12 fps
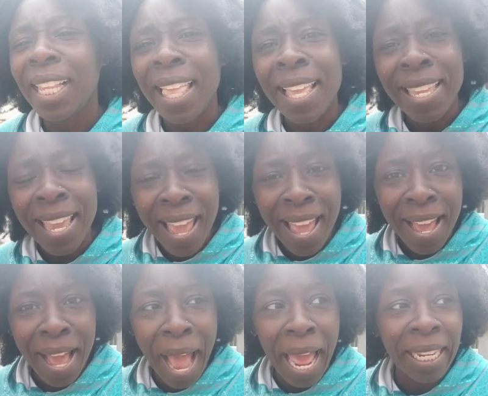
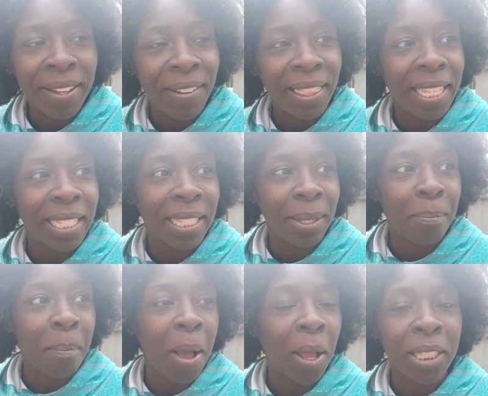yeah, I live in this
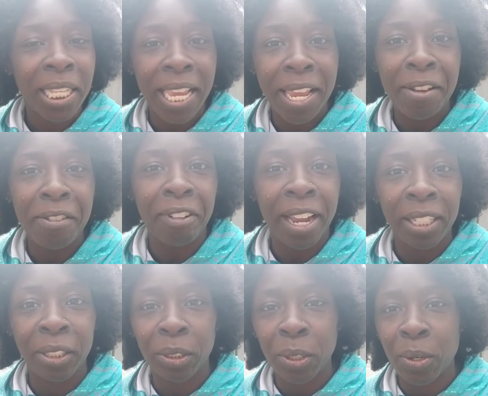
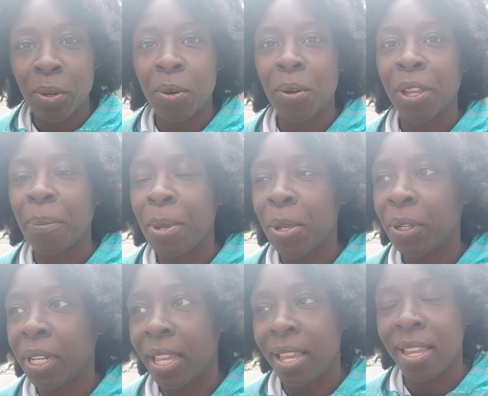multi-racial
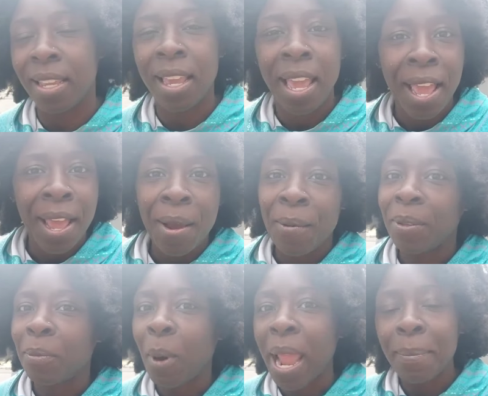community
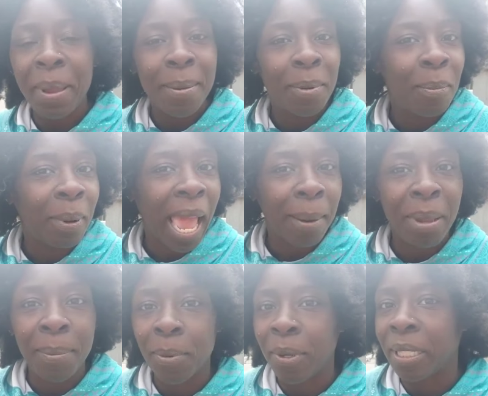with white people, black
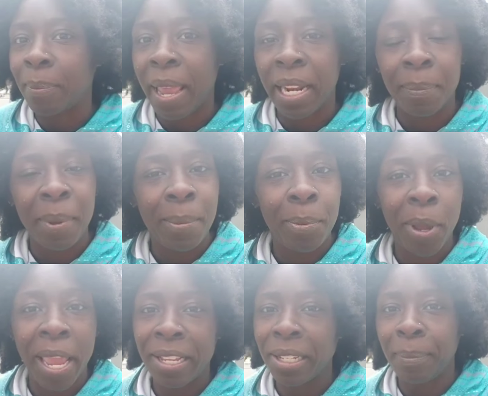people, Hispanic people,
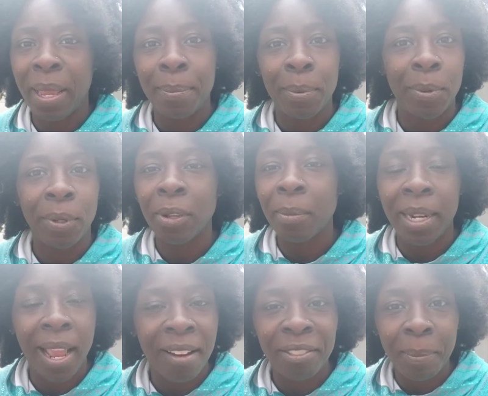Asian people, a little bit of
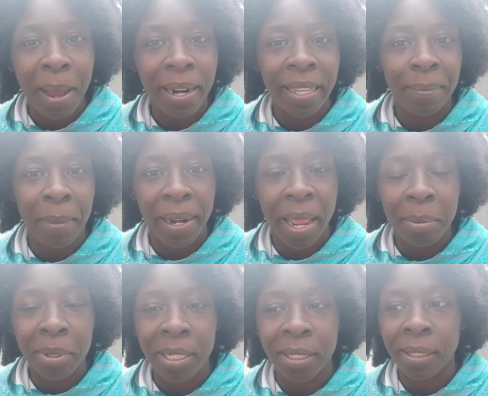everybody in my
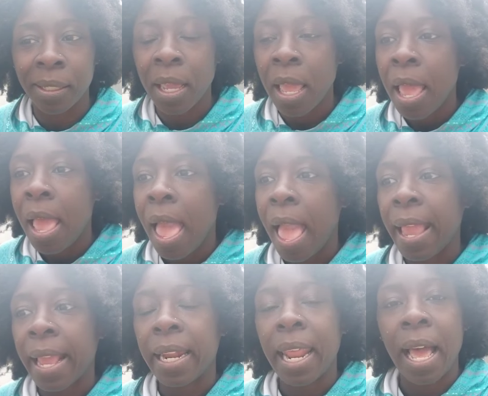neighborhood.
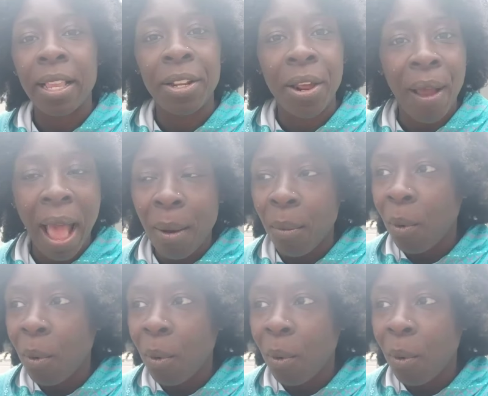And you know how